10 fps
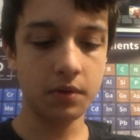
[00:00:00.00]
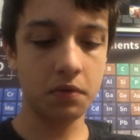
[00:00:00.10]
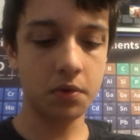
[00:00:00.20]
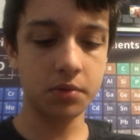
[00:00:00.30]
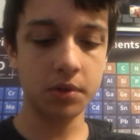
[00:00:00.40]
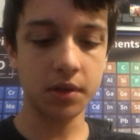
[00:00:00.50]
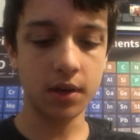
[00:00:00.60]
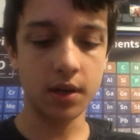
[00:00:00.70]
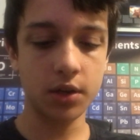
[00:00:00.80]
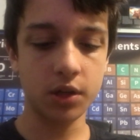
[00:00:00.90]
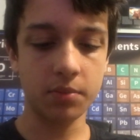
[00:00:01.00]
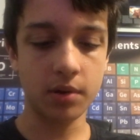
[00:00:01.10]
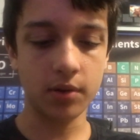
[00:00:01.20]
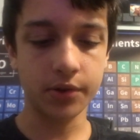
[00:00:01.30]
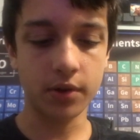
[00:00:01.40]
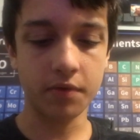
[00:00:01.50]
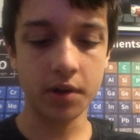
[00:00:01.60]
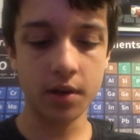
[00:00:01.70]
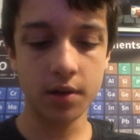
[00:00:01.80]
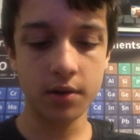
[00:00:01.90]
If it wasn't missing an edge, I'd probably solve
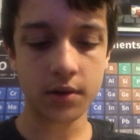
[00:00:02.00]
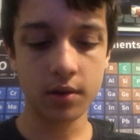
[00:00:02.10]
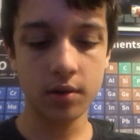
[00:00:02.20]
it a lot.